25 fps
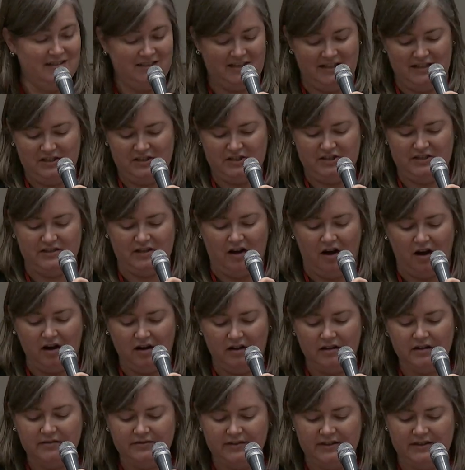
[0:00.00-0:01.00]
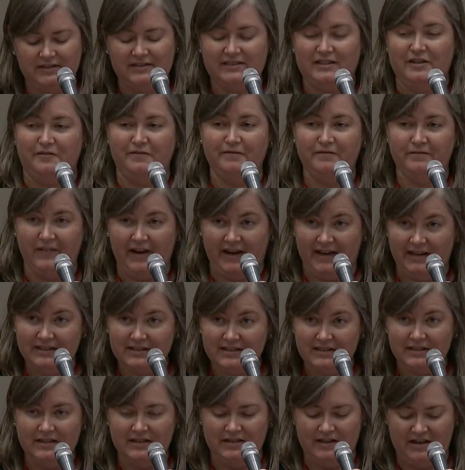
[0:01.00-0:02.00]
teaches all of us to
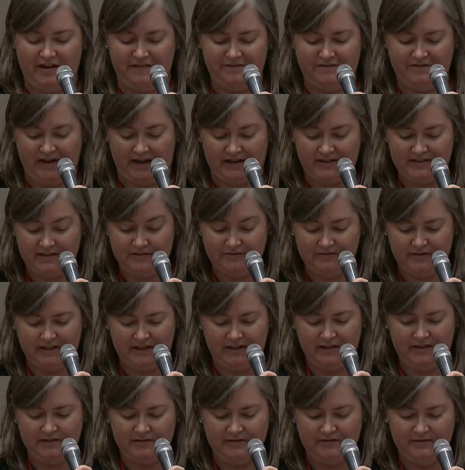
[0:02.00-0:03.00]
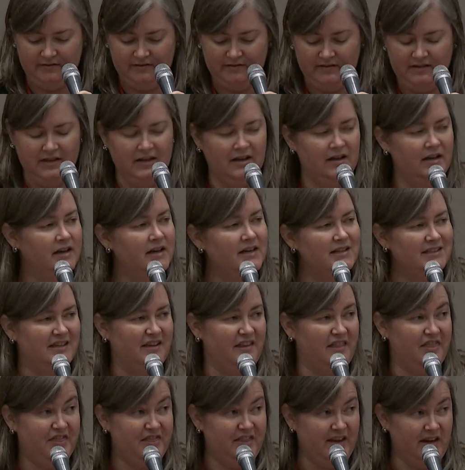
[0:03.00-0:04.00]
fight effectively, to
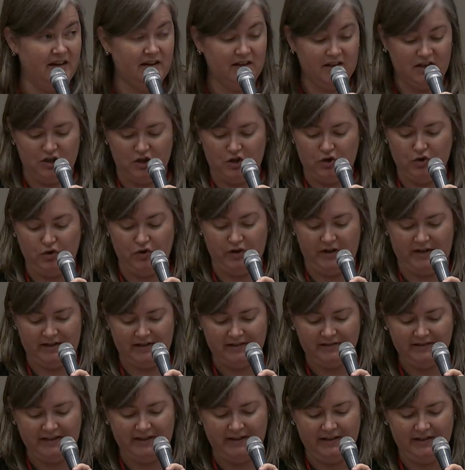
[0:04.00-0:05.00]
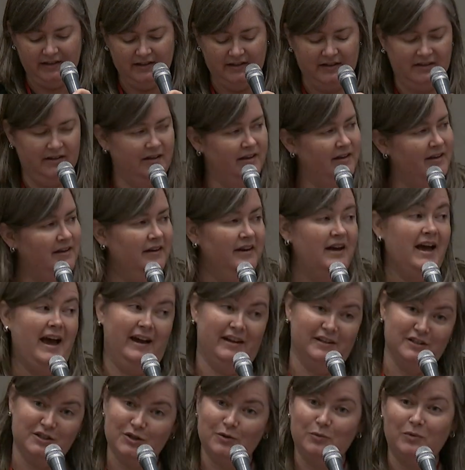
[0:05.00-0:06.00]
think critically,
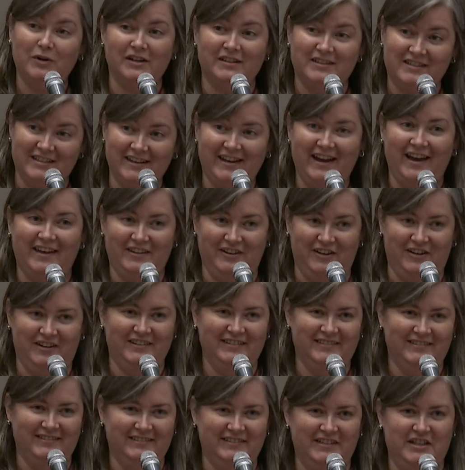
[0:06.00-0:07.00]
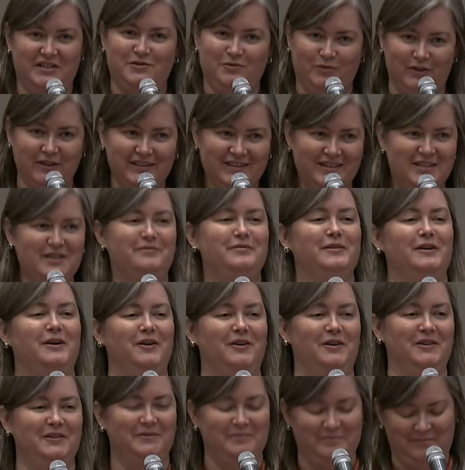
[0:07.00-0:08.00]
and to work together. It's really
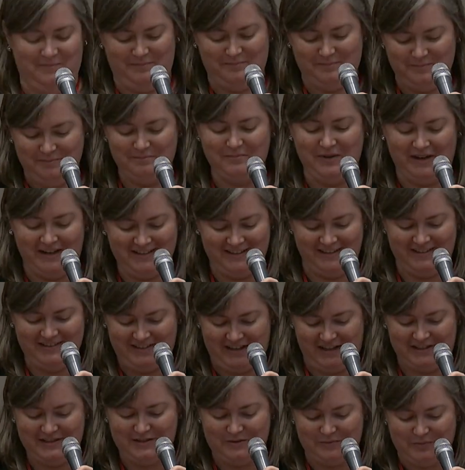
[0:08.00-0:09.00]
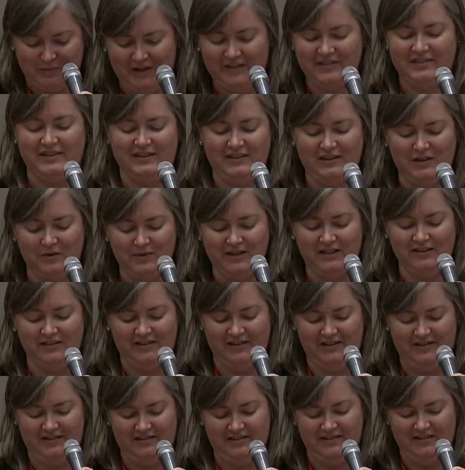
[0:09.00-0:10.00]
difficult, but that's one thing that we
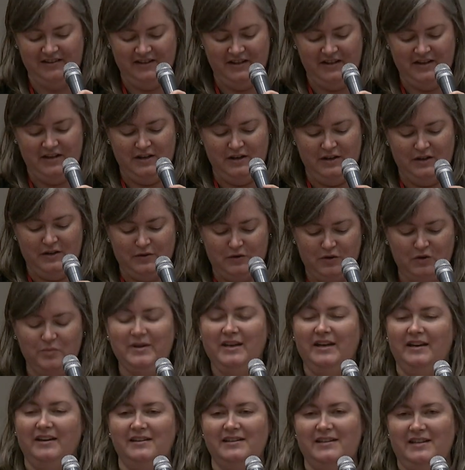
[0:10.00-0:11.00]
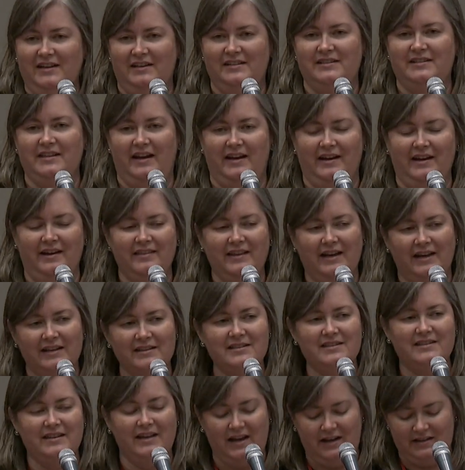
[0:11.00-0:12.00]
learn through being in DSA, and that's
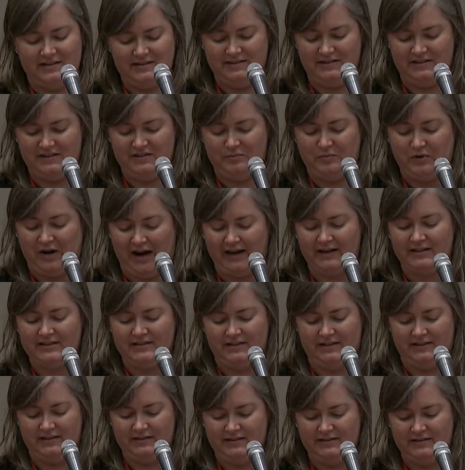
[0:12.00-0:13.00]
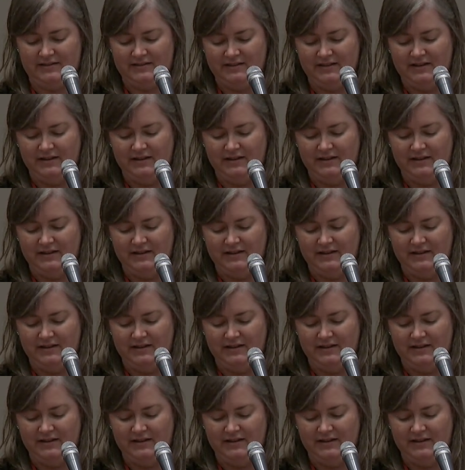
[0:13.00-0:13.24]
the essence of praxis.